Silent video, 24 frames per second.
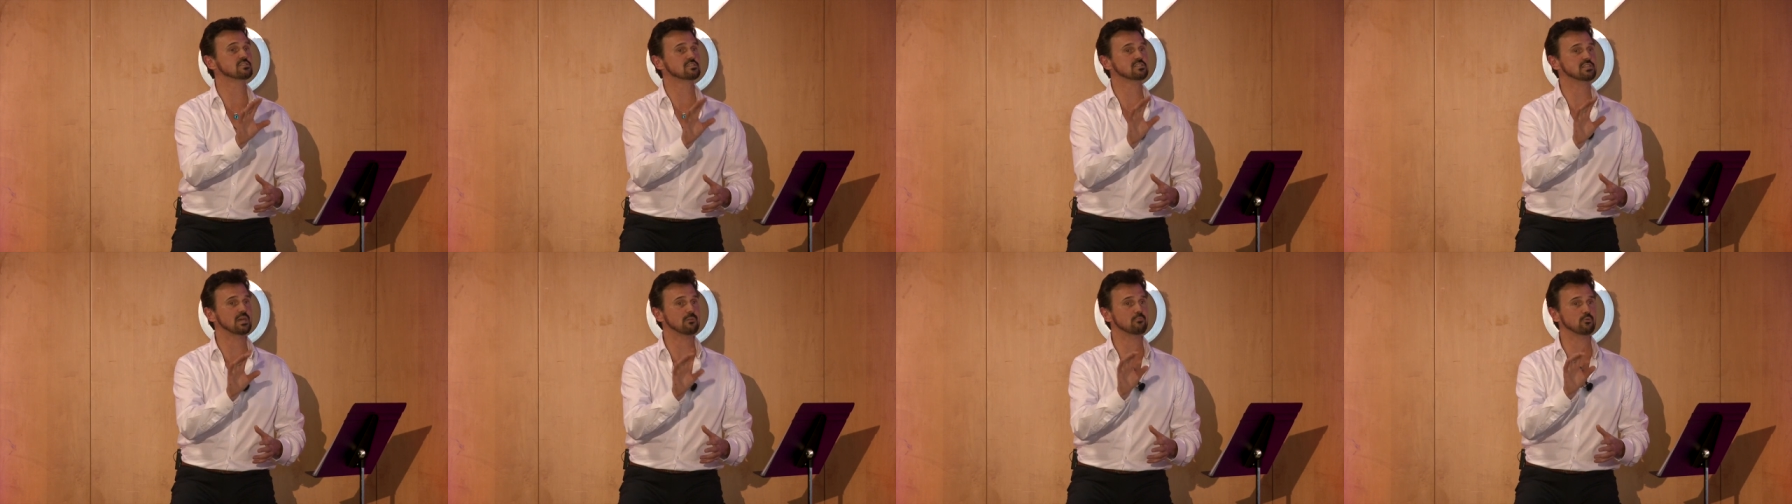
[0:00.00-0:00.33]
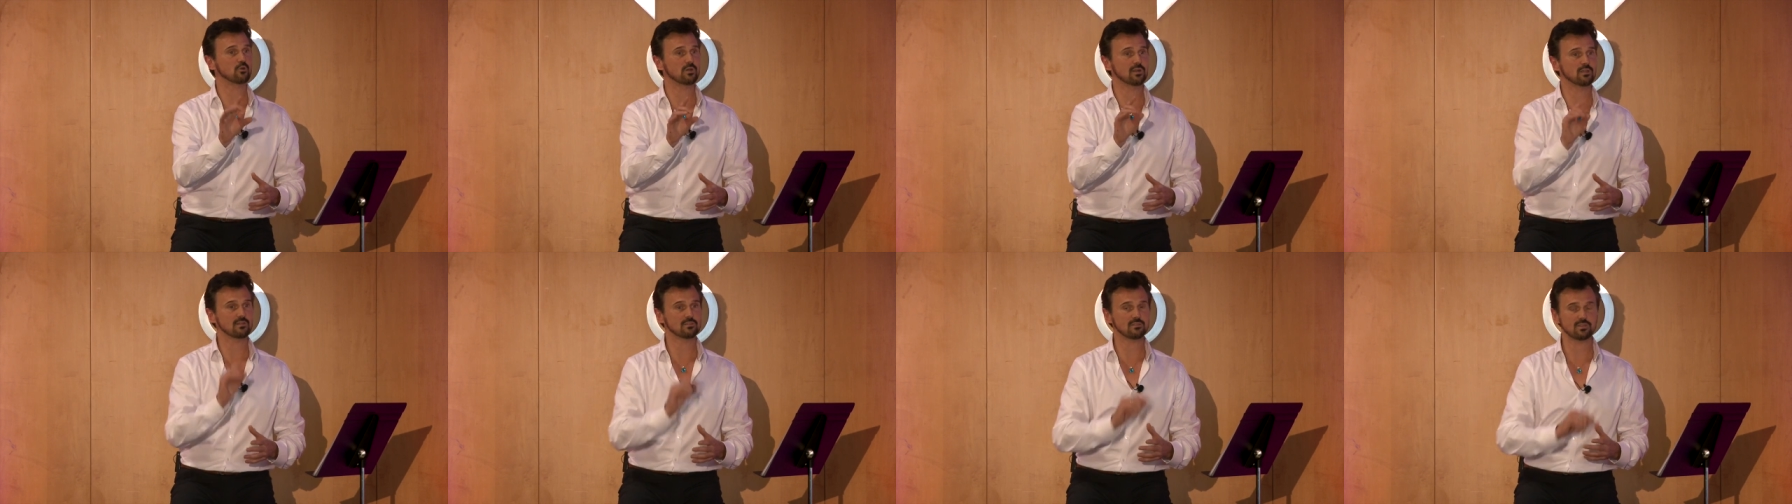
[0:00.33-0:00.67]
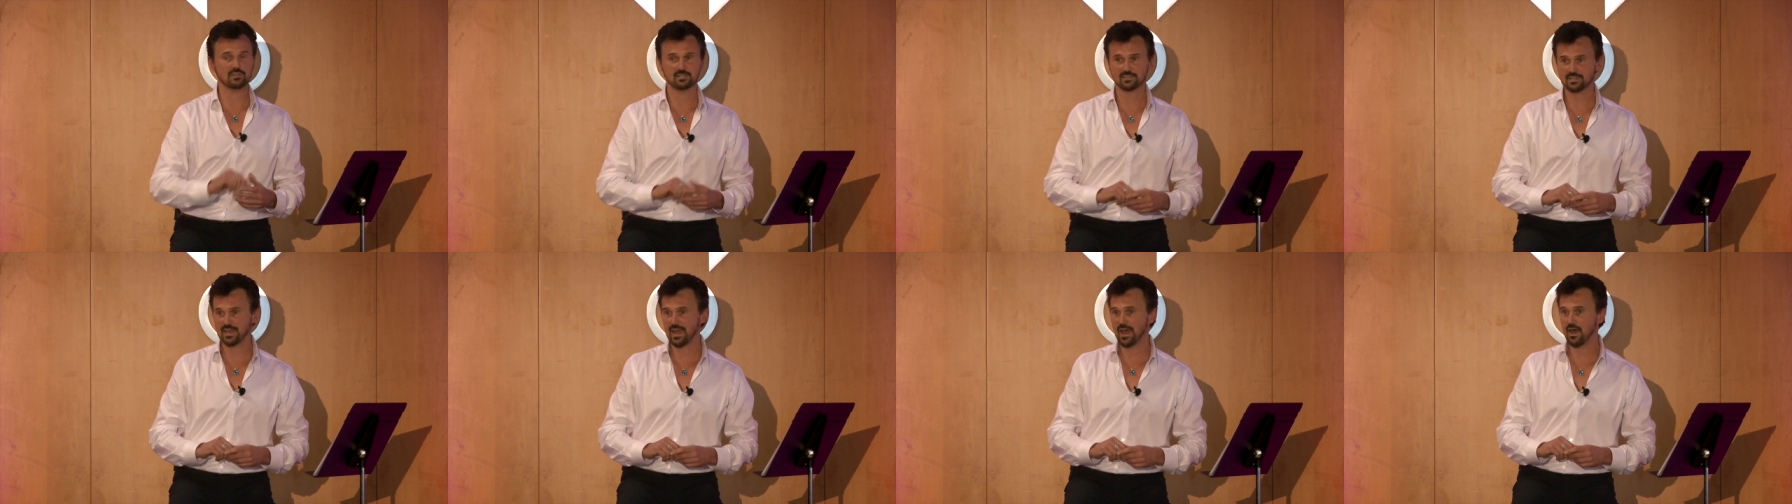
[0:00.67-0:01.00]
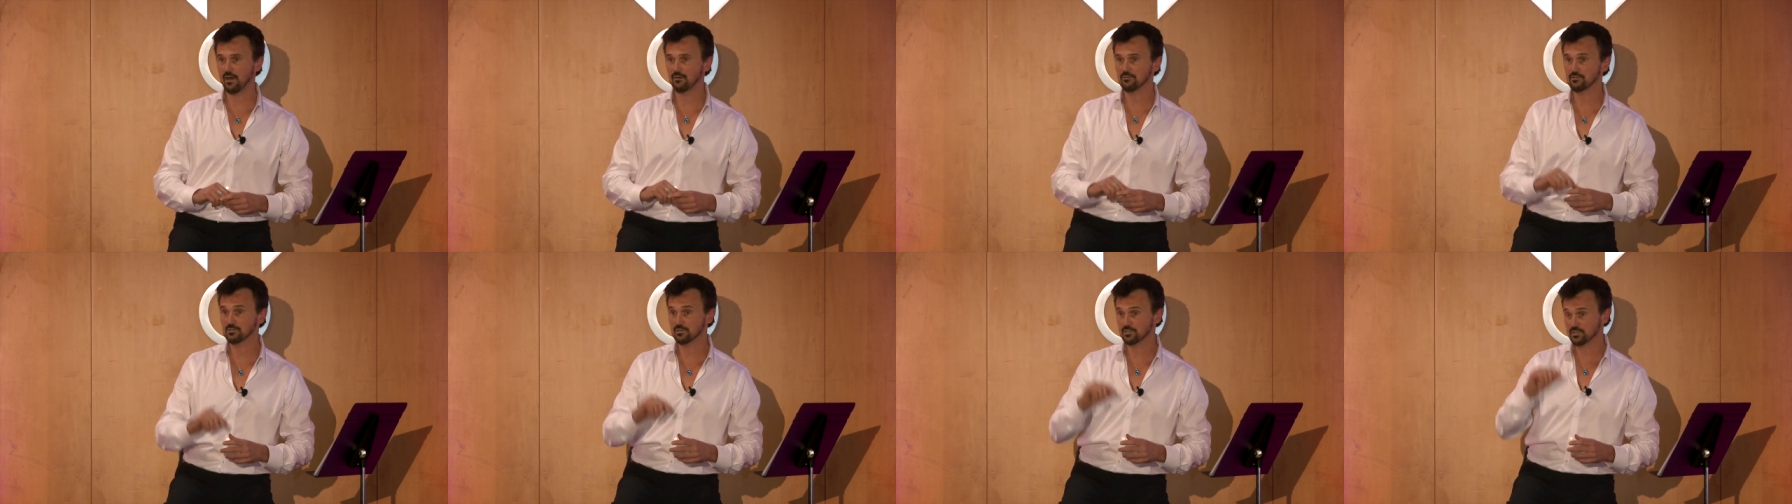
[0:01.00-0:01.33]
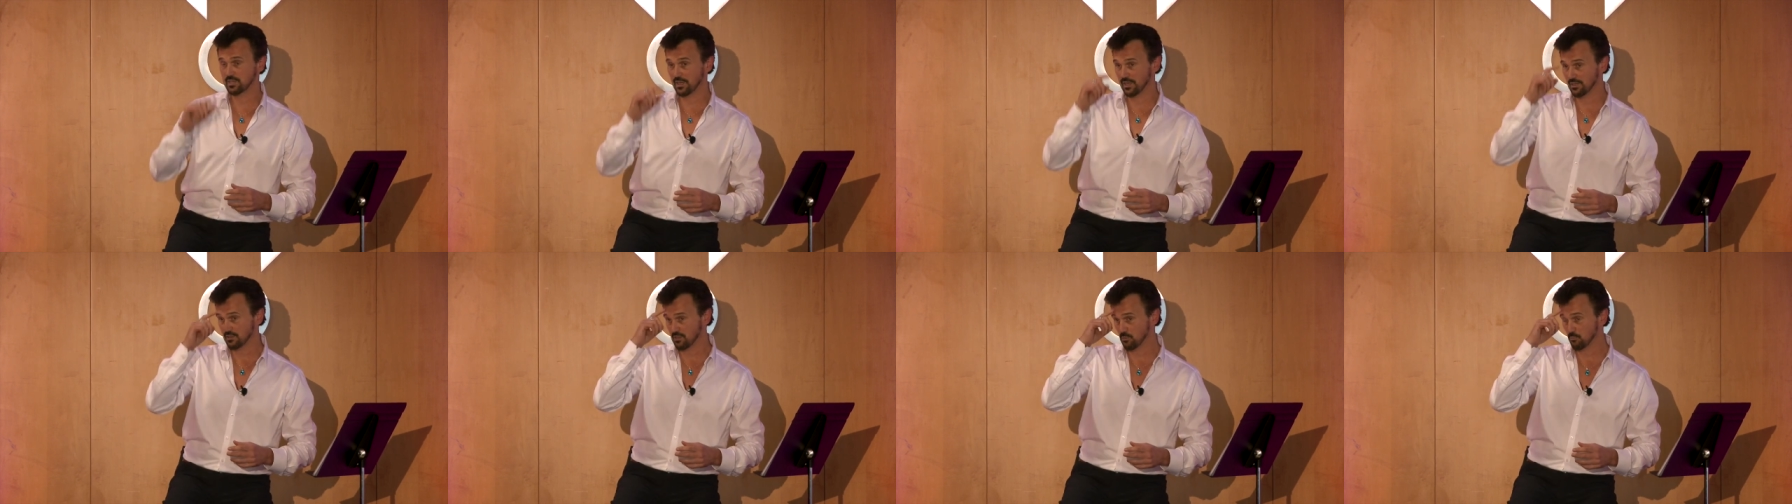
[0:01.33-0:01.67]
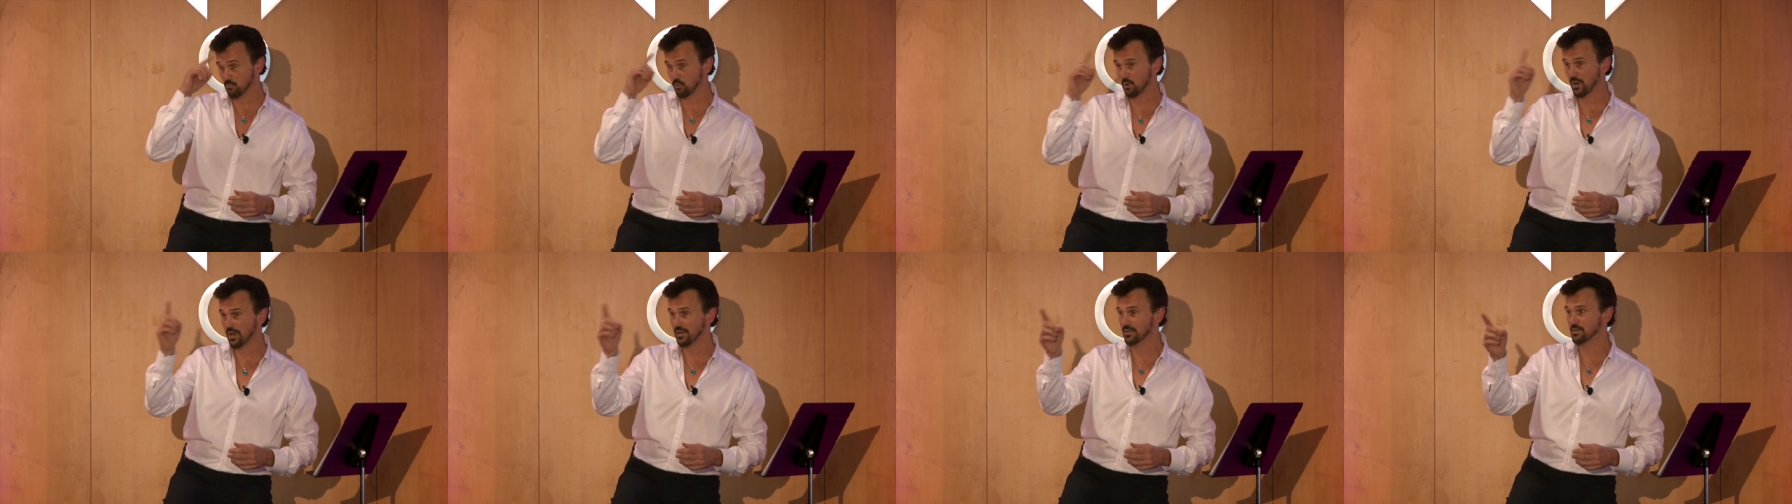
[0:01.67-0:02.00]
is separating things out and saying the
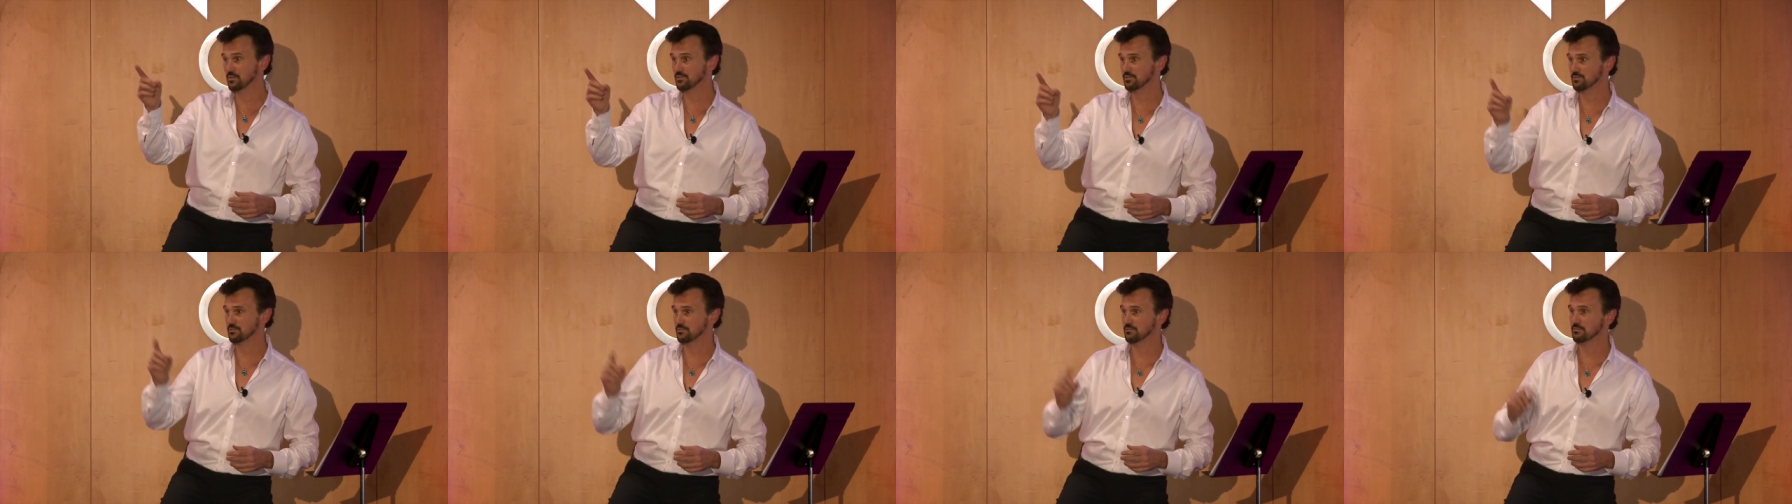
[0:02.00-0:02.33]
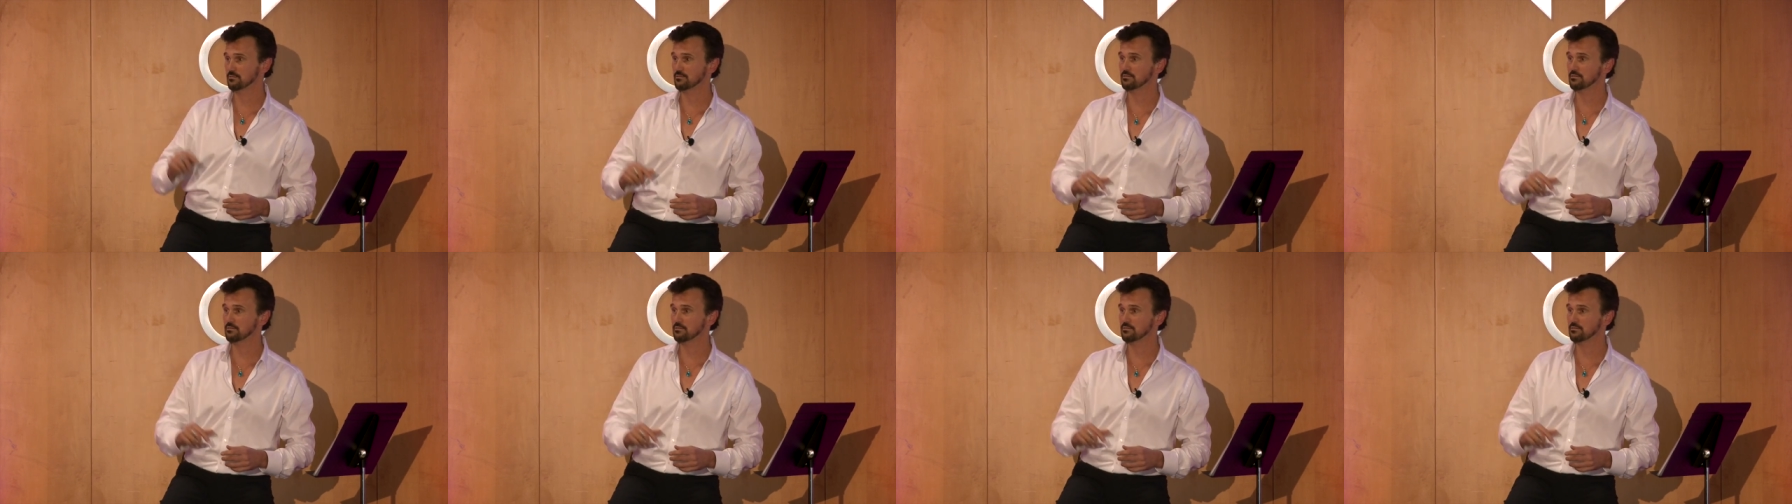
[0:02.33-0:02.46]
brain is